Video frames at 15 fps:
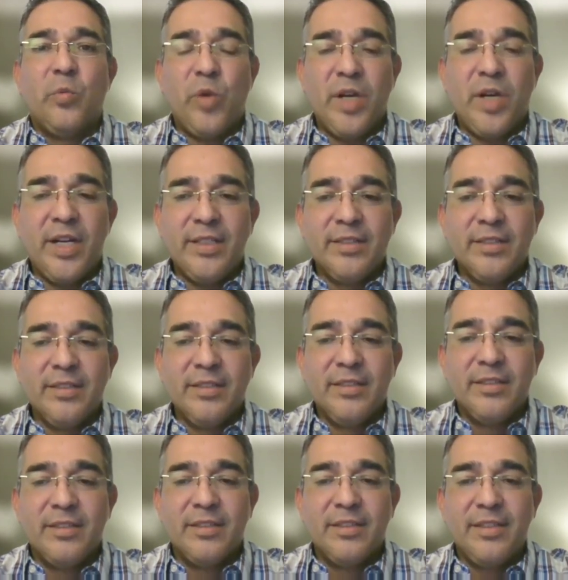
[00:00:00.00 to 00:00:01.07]
One
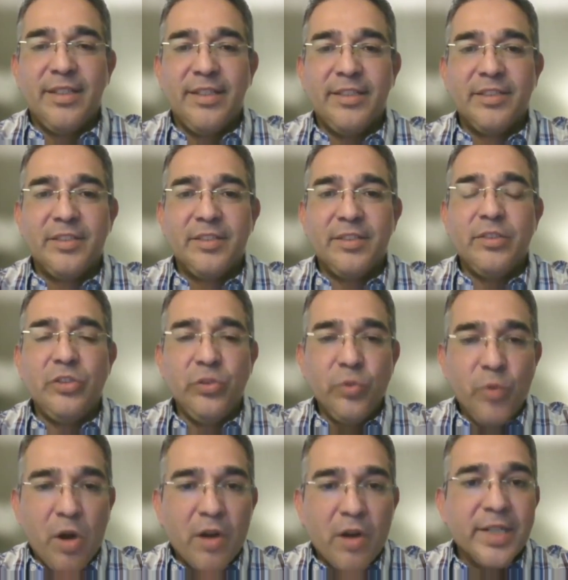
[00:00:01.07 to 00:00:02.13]
is
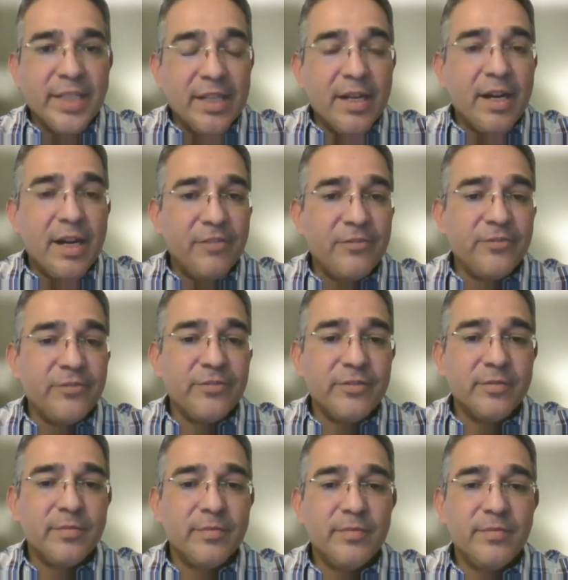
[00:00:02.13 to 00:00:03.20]
you are enough.